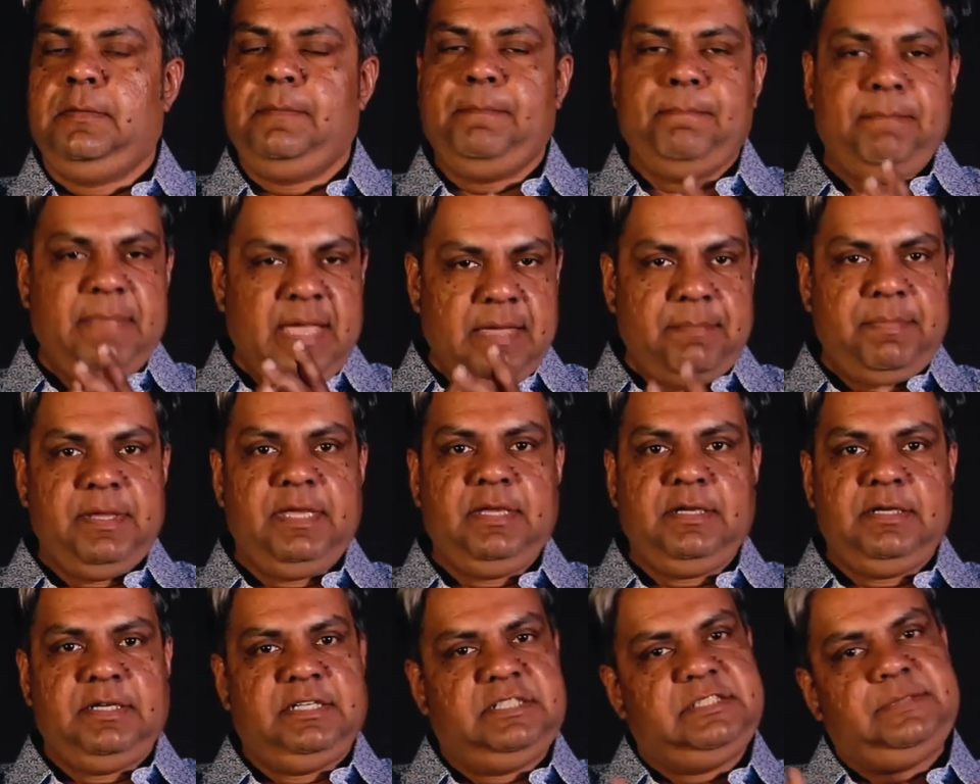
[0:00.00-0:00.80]

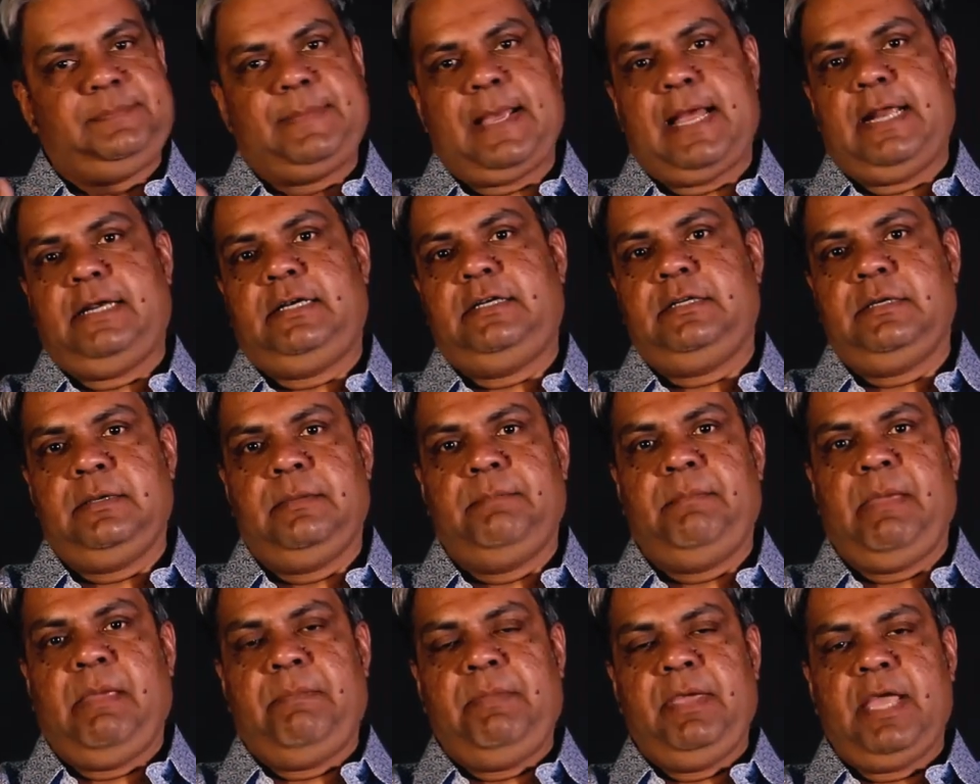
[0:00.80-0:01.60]
Maybe it's
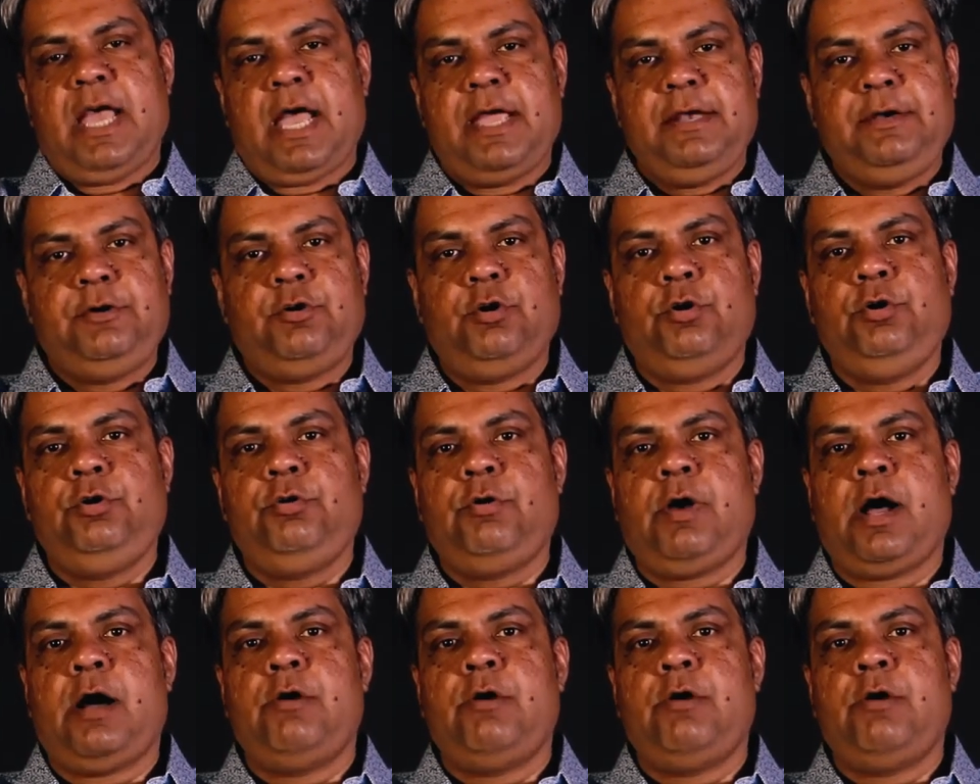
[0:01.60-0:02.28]
bad. Maybe I don't know